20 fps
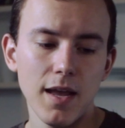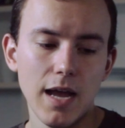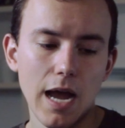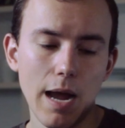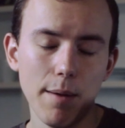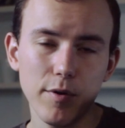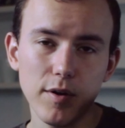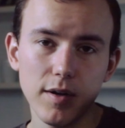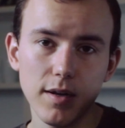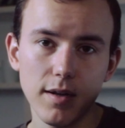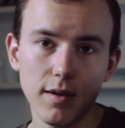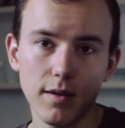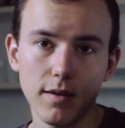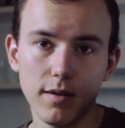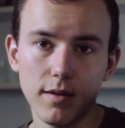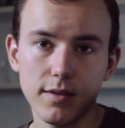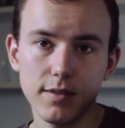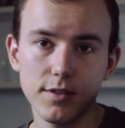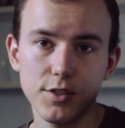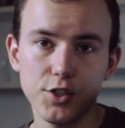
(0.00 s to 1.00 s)
I'm
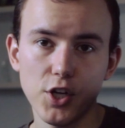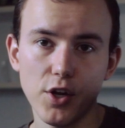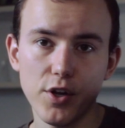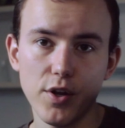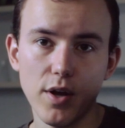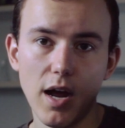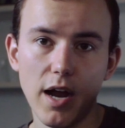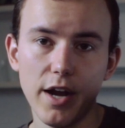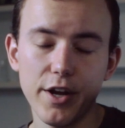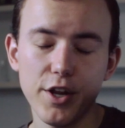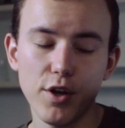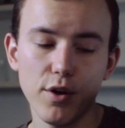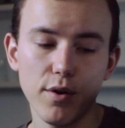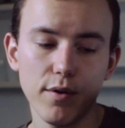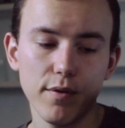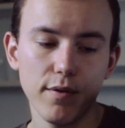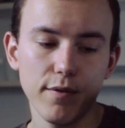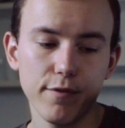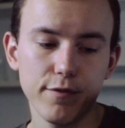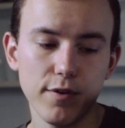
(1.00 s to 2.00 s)
gonna show you
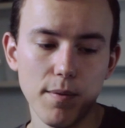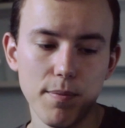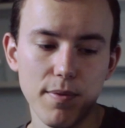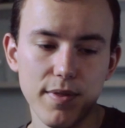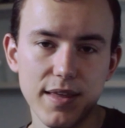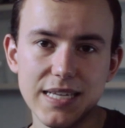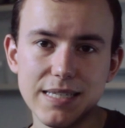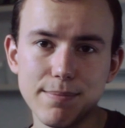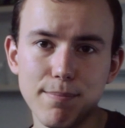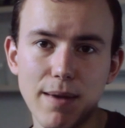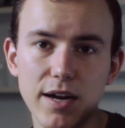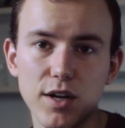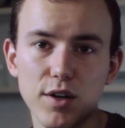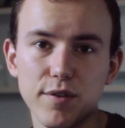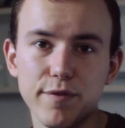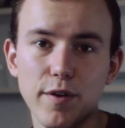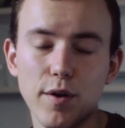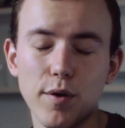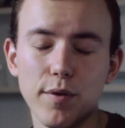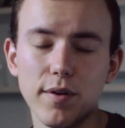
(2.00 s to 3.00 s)
audio from this
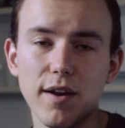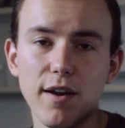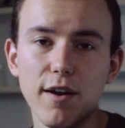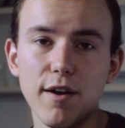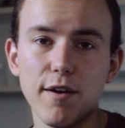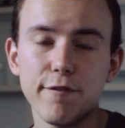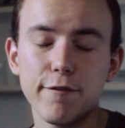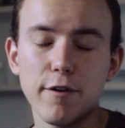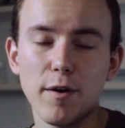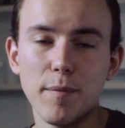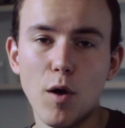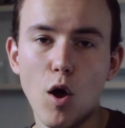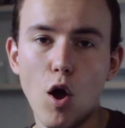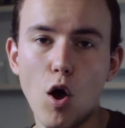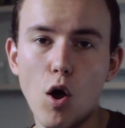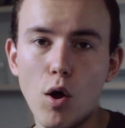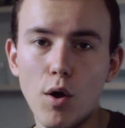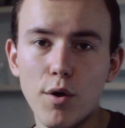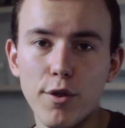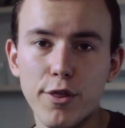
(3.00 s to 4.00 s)
microphone from
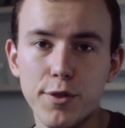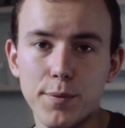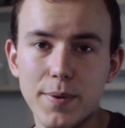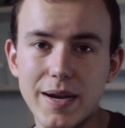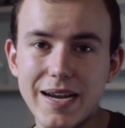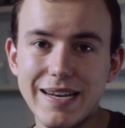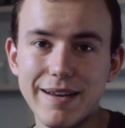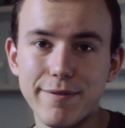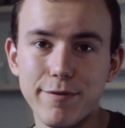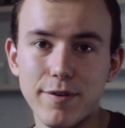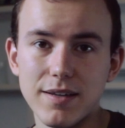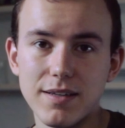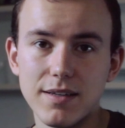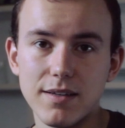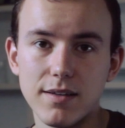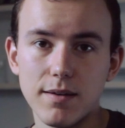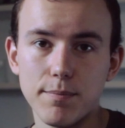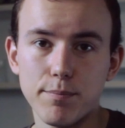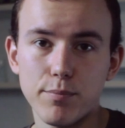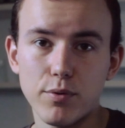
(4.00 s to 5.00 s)
all 3
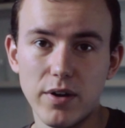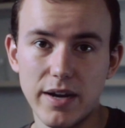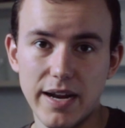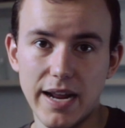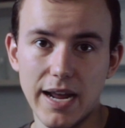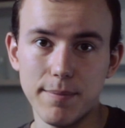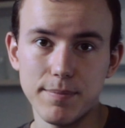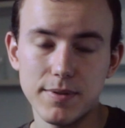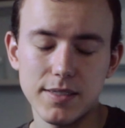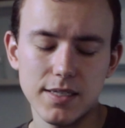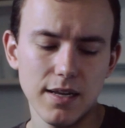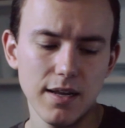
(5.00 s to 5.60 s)
different preamps.